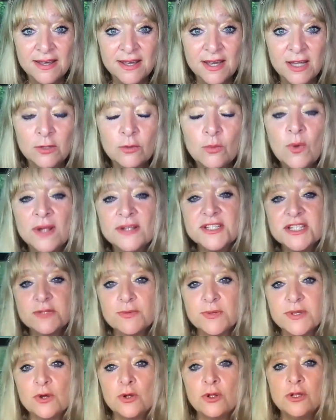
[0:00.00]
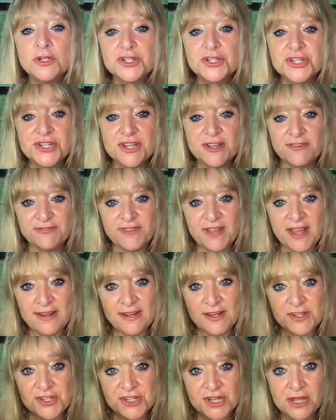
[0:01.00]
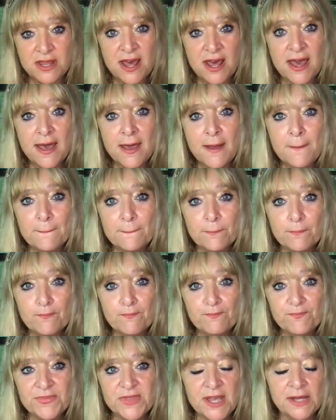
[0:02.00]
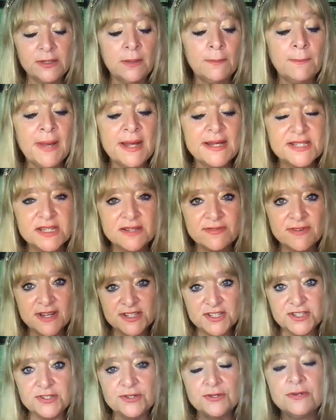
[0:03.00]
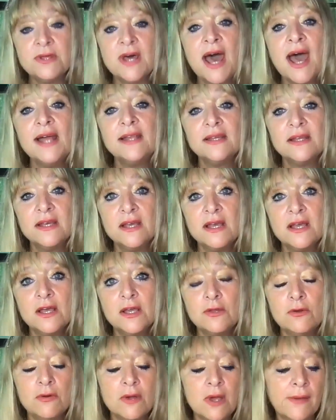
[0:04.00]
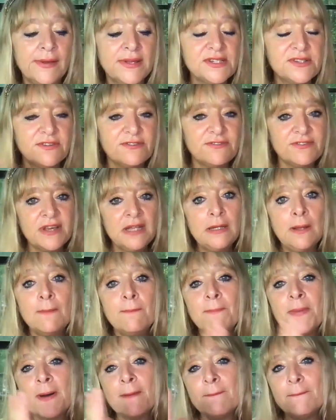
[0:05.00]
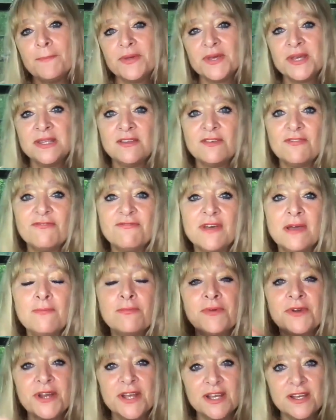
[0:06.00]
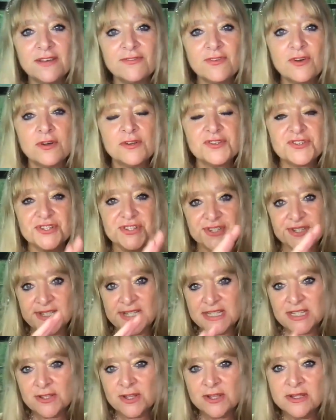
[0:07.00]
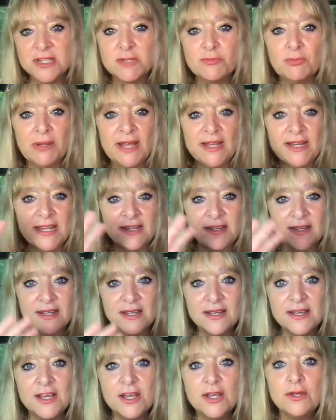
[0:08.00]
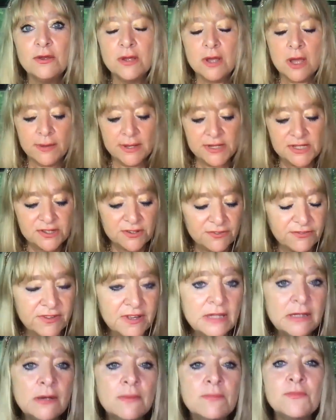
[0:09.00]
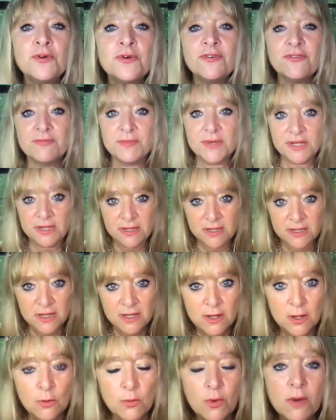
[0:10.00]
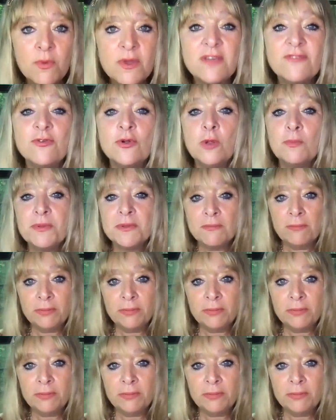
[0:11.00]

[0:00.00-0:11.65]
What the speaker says: And once we all shift energy there, and a mass of us do that, you're going to feel a bump in the fabric of consciousness on this planet. You're going to feel a movement, but we've all been